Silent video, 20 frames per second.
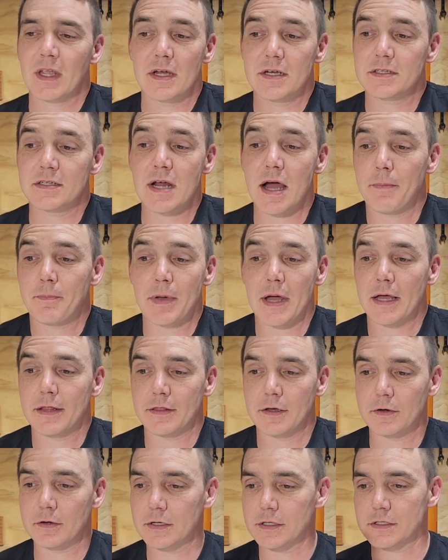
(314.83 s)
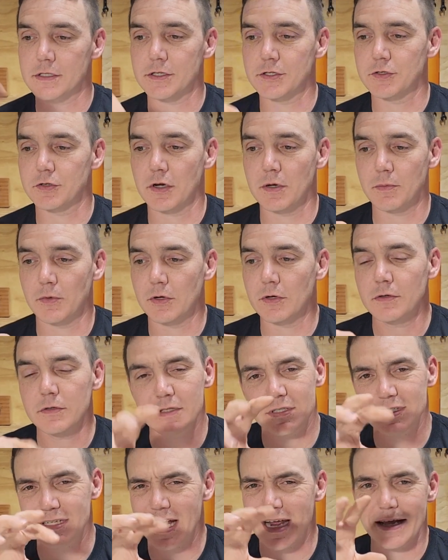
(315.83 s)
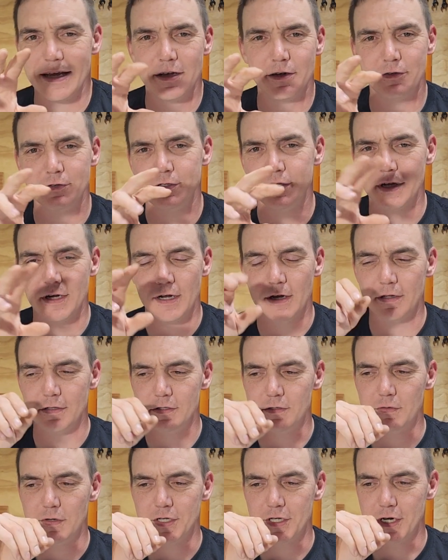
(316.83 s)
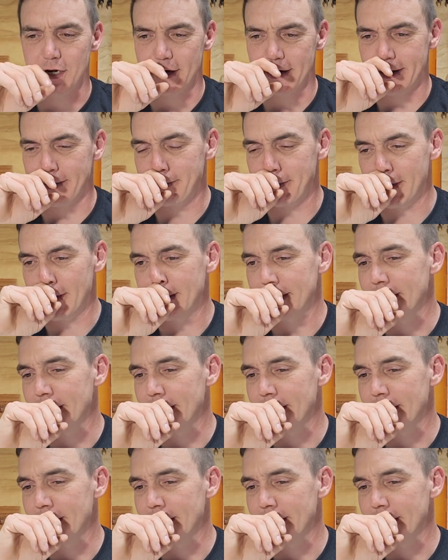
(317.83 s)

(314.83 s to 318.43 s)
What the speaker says: It's not bad though, it's enjoyable. It's kind of interesting how it's switching it up.